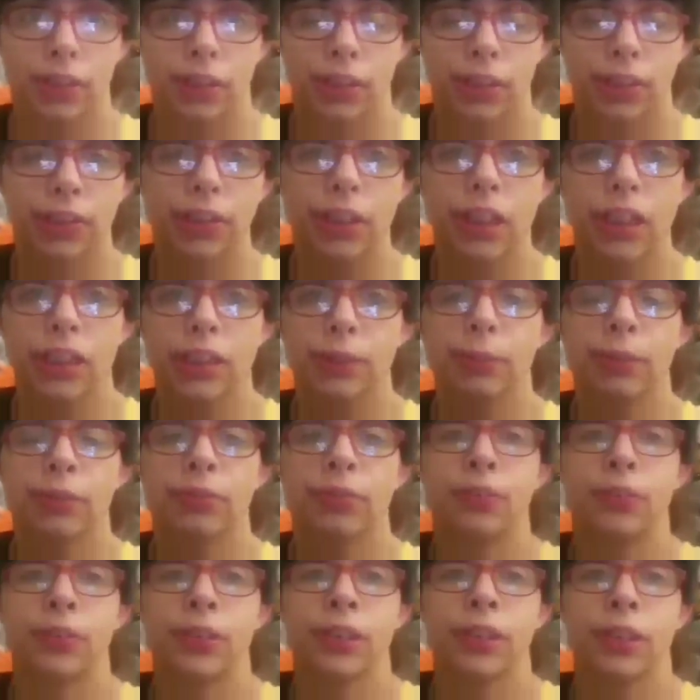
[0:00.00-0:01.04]
Your eyes may be
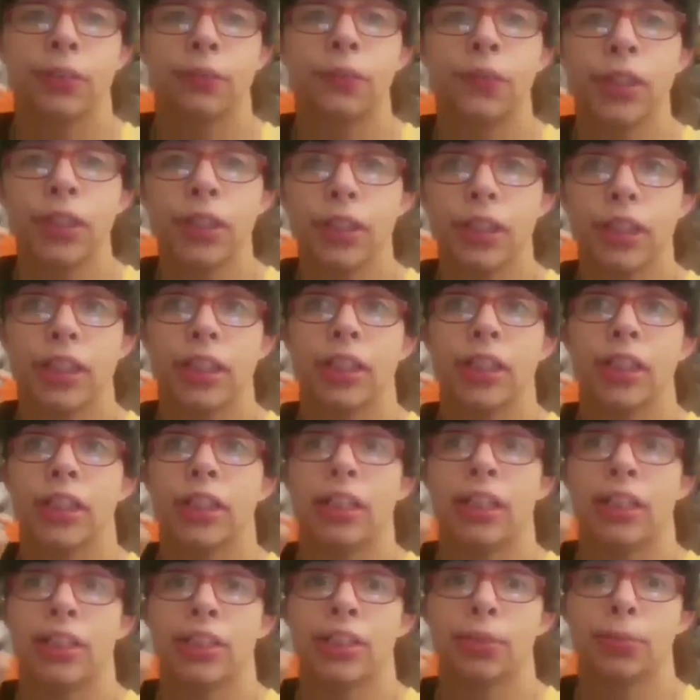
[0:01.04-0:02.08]
focused on one thing, and
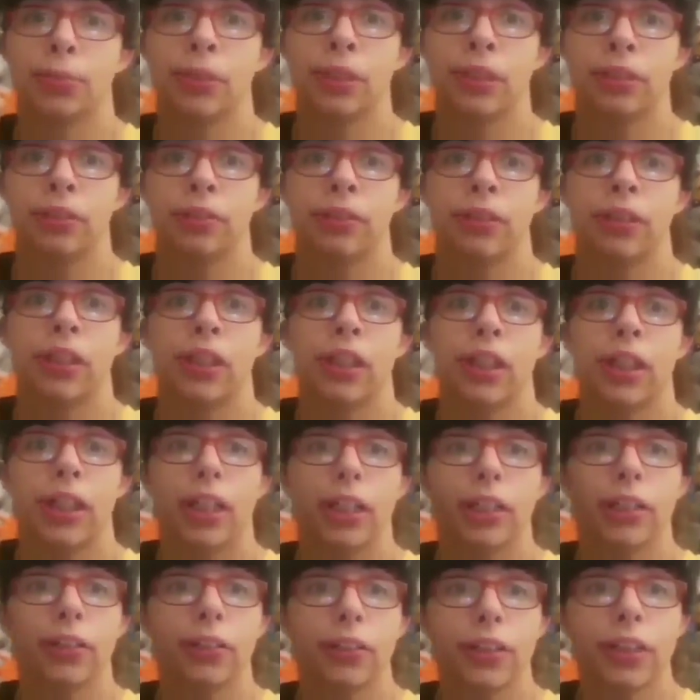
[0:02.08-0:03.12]
that's the wall.
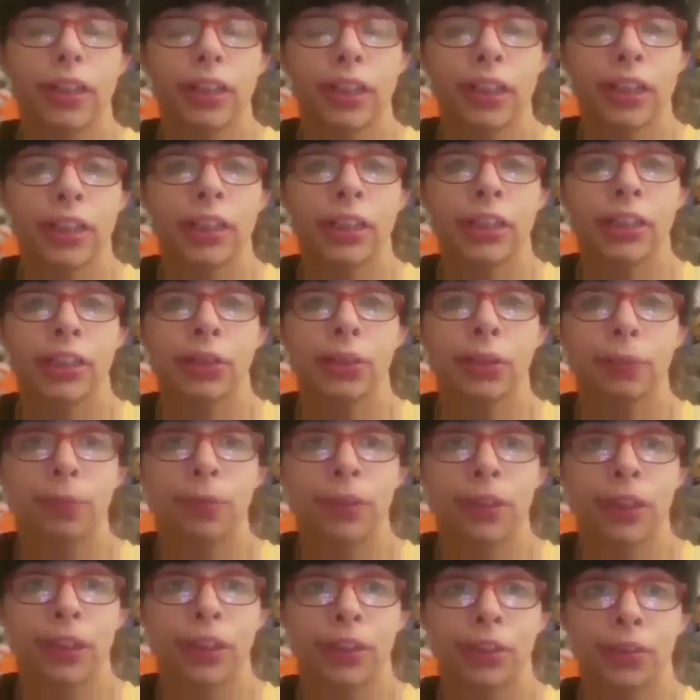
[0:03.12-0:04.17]
Other thing is, don't
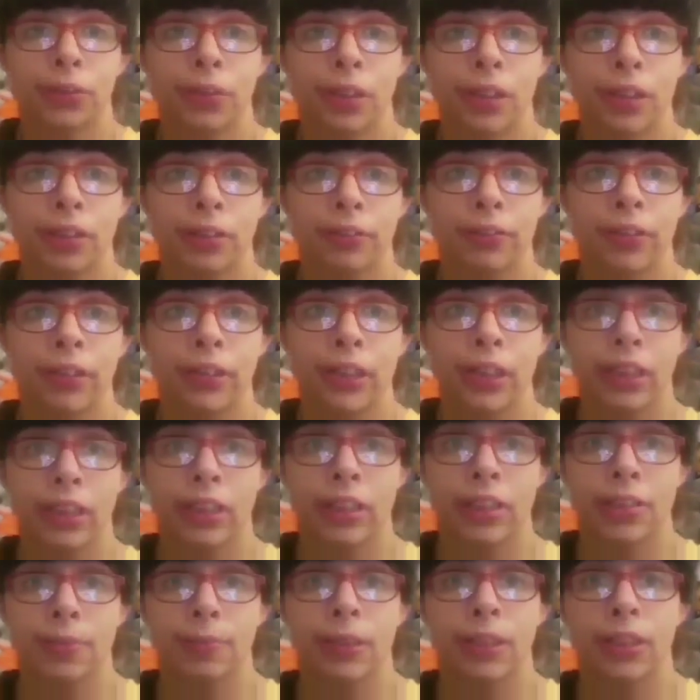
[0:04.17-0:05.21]
put it straight out your face like
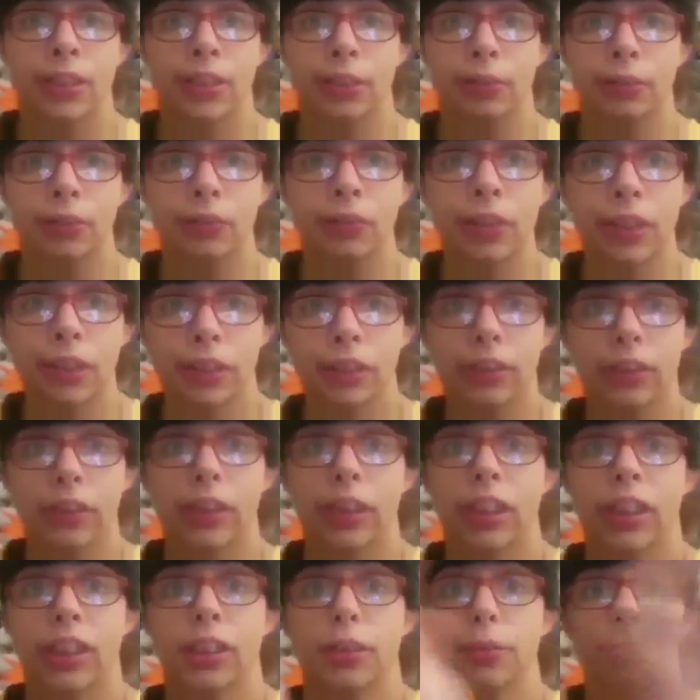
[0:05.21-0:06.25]
this because the reflection of the
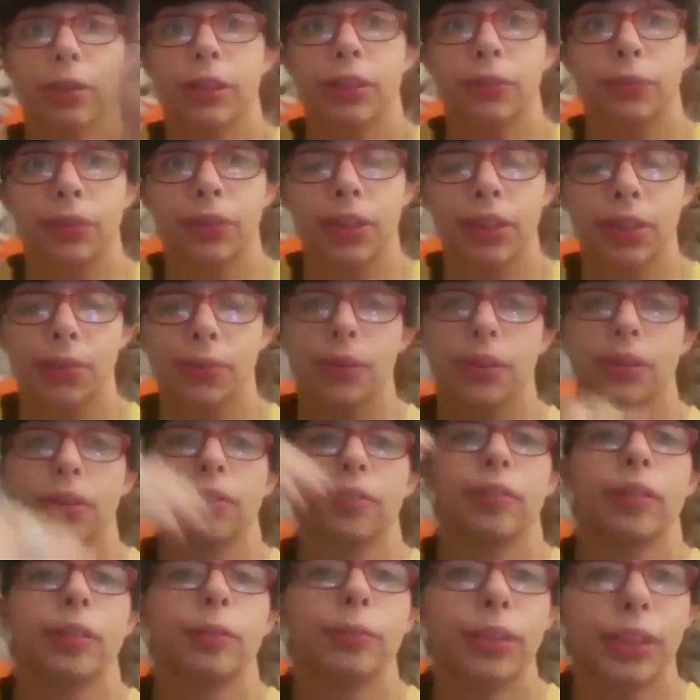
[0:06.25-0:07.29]
camera will distract the
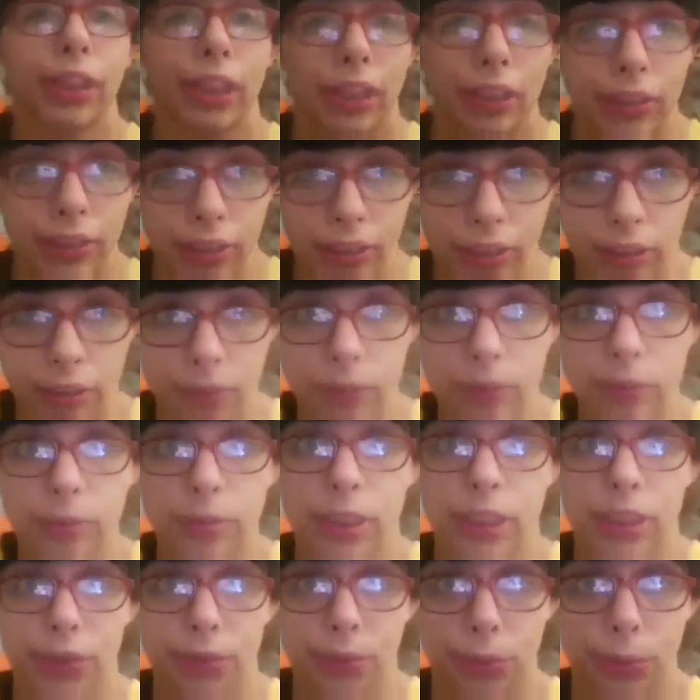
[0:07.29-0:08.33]
3M challenge and the 3M
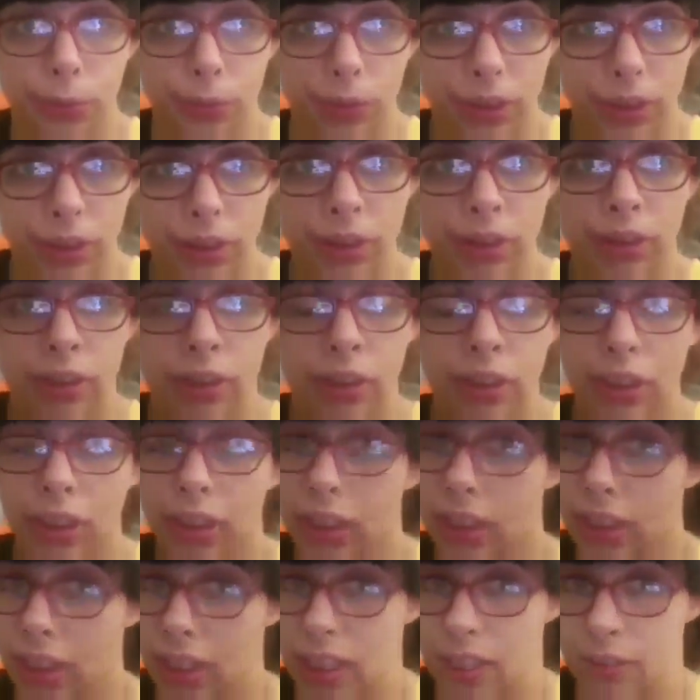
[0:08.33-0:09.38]
challenge won't work.
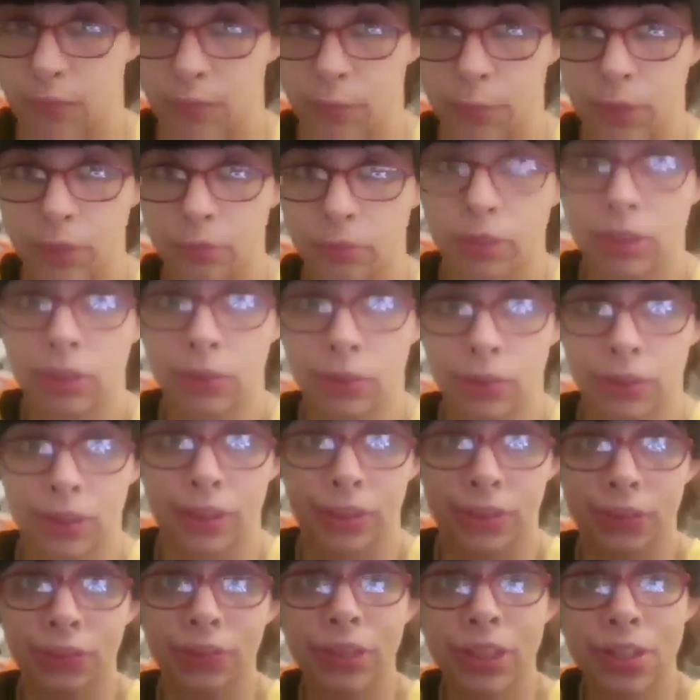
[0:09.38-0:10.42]
If you want to record and
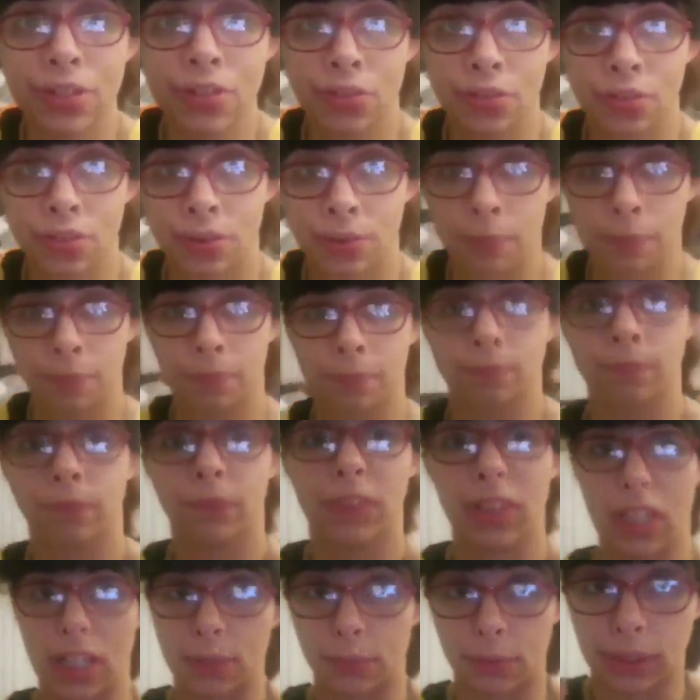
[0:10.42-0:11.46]
do this,
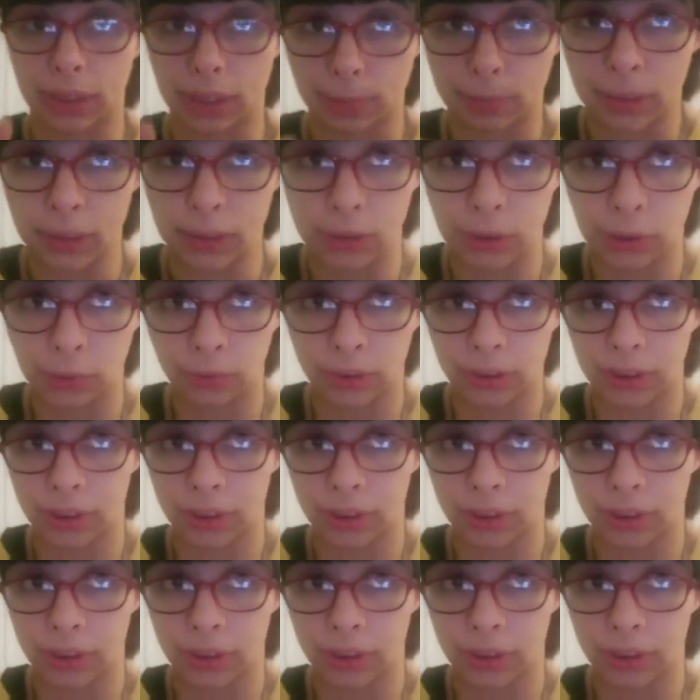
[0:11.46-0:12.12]
I recommend don't.